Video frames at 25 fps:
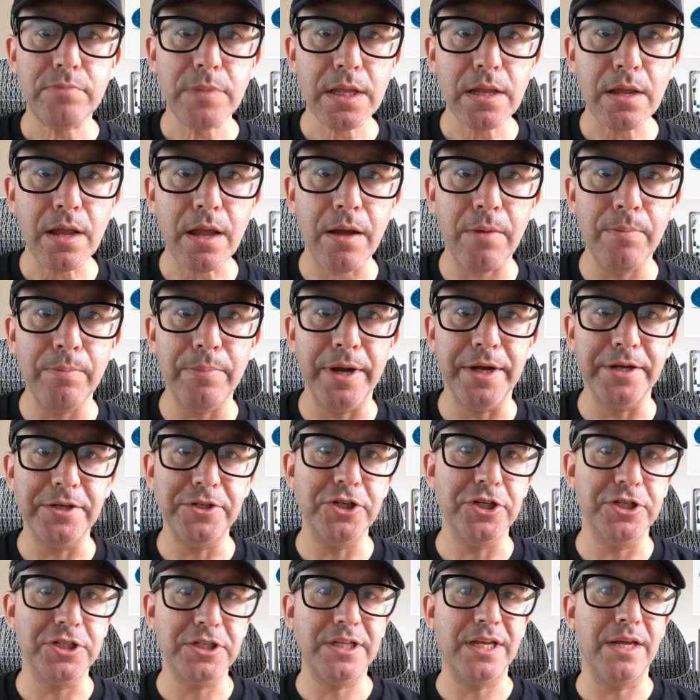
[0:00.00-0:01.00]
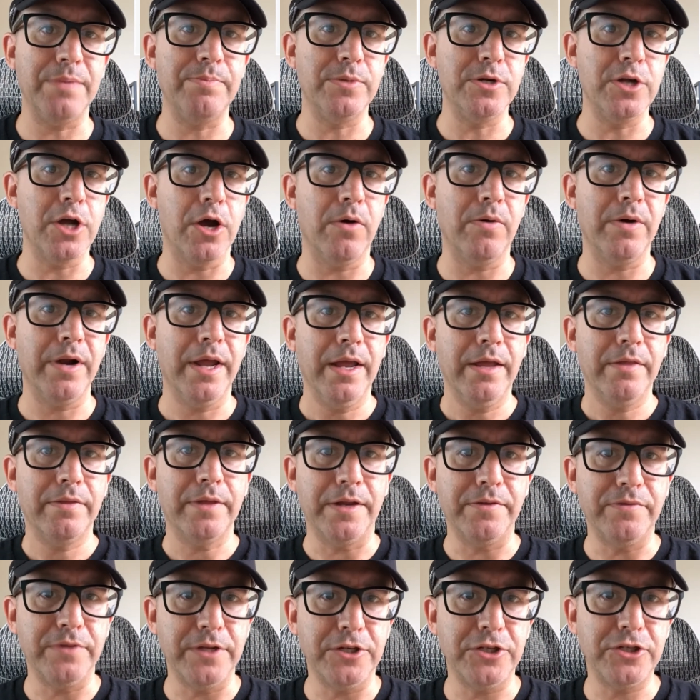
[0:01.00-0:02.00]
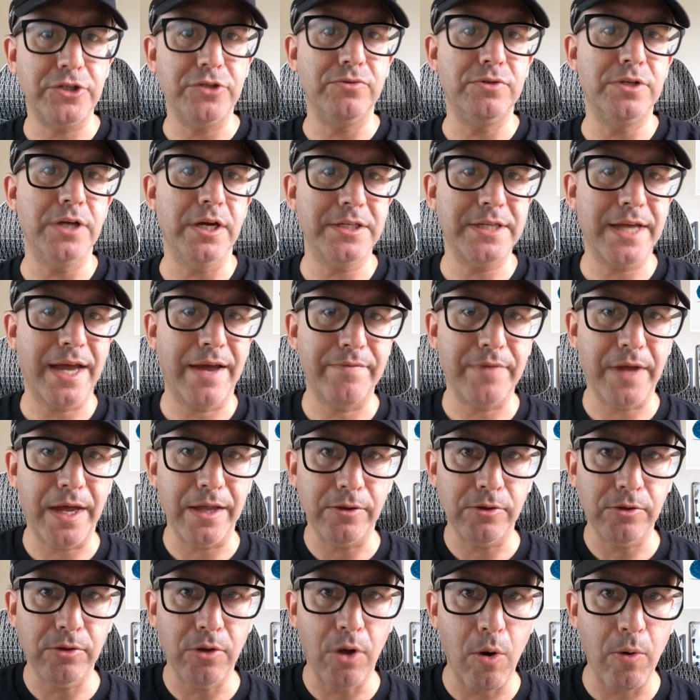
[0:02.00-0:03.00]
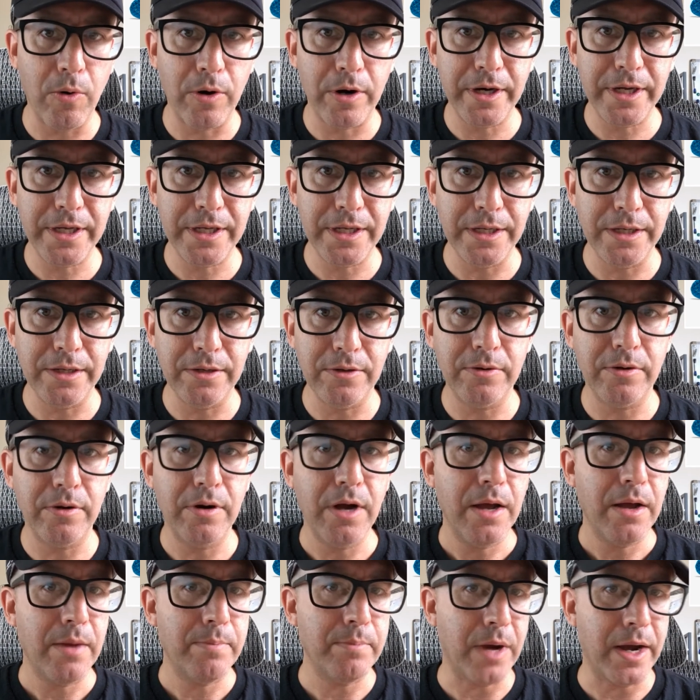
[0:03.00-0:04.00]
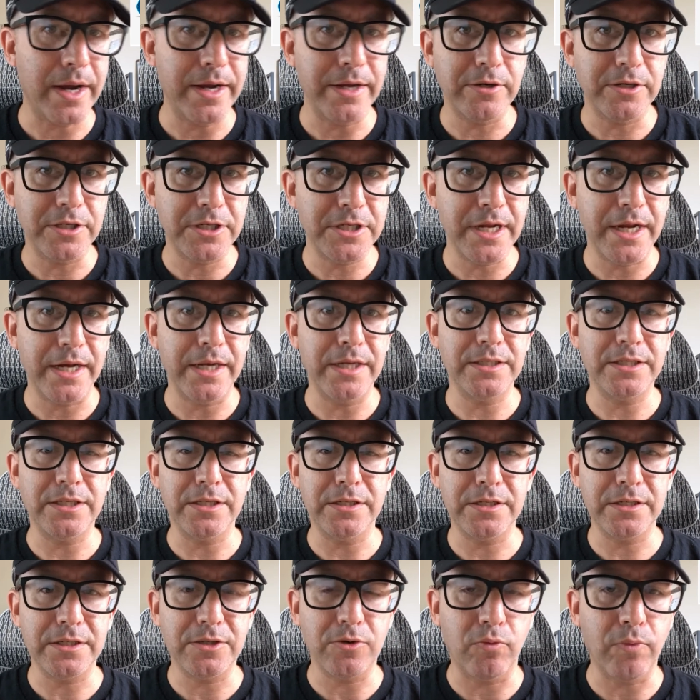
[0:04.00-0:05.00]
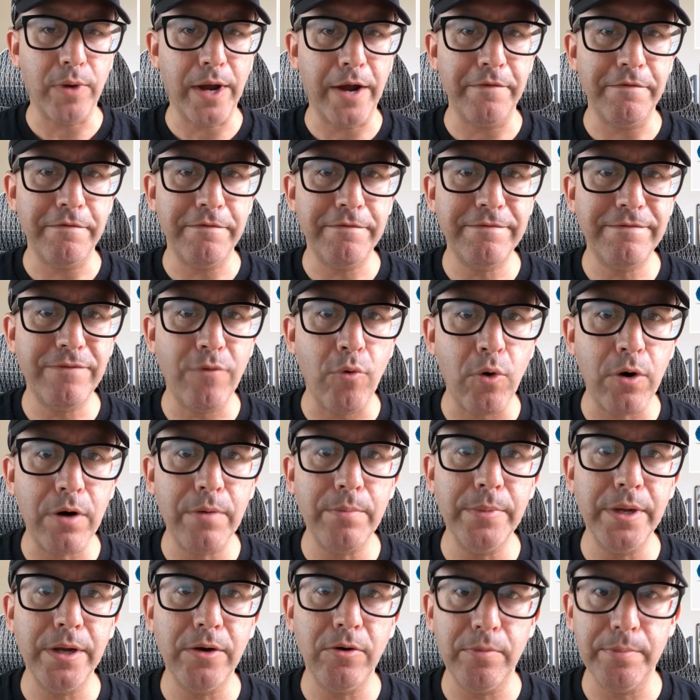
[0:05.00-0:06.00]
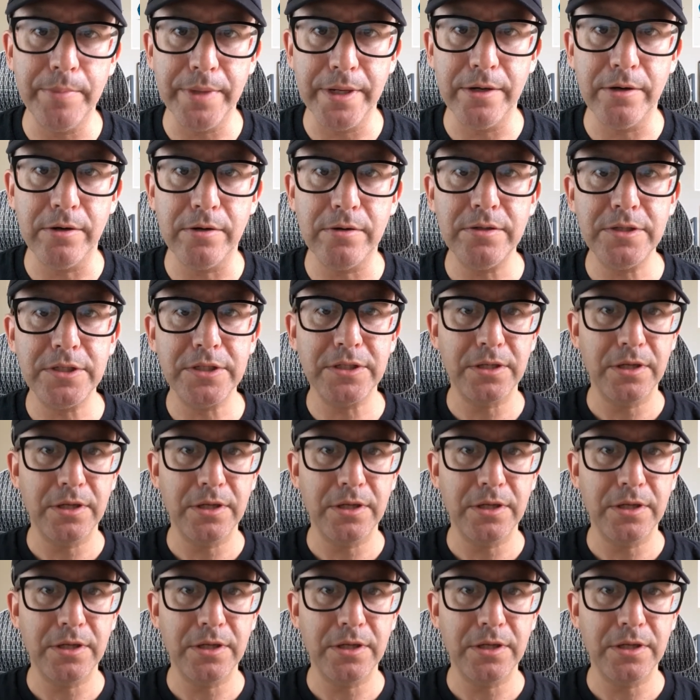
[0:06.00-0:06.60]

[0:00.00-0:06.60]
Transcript: But just keep note that this shoe does have that lower heel. My understanding is that it's around 4 millimeters.